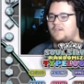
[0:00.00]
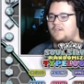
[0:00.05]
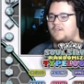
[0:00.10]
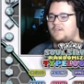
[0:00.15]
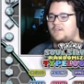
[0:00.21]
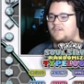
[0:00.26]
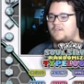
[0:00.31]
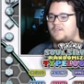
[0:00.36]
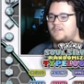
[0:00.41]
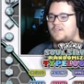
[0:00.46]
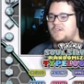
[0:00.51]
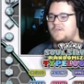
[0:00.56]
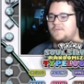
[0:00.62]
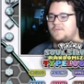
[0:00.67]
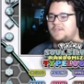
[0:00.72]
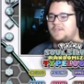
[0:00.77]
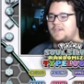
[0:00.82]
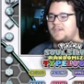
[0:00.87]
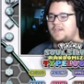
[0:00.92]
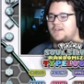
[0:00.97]
Use
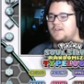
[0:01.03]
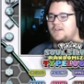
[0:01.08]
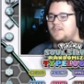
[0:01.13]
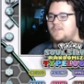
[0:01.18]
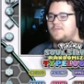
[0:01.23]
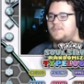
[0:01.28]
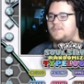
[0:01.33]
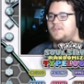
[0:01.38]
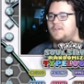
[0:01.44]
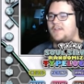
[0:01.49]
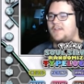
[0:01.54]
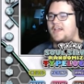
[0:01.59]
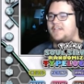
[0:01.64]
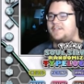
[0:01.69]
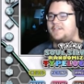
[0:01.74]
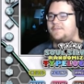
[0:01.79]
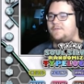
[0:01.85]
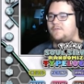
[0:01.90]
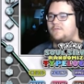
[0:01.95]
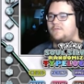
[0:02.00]
it. Use your last
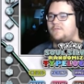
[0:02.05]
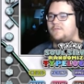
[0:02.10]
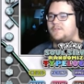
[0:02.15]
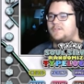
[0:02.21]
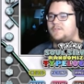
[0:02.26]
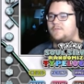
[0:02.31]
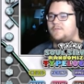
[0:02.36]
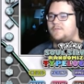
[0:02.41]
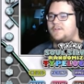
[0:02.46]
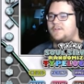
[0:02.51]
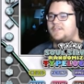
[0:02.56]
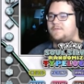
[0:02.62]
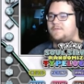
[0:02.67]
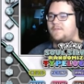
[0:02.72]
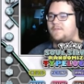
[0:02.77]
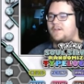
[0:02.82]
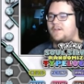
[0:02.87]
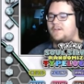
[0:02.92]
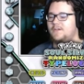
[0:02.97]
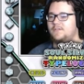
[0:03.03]
full restore. It's
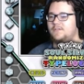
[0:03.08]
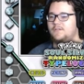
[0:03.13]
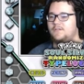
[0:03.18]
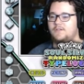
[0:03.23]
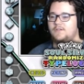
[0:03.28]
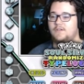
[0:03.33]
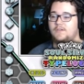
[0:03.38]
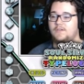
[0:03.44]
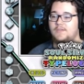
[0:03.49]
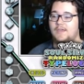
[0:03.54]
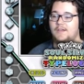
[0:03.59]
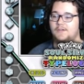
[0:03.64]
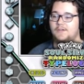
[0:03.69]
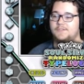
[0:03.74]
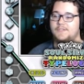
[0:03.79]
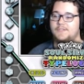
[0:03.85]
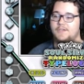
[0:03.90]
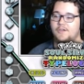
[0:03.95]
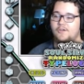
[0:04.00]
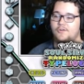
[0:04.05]
fine. That looked
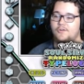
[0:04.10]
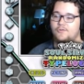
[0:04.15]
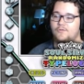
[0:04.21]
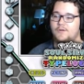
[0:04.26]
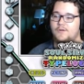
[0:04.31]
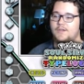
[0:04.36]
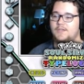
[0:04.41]
like a crit.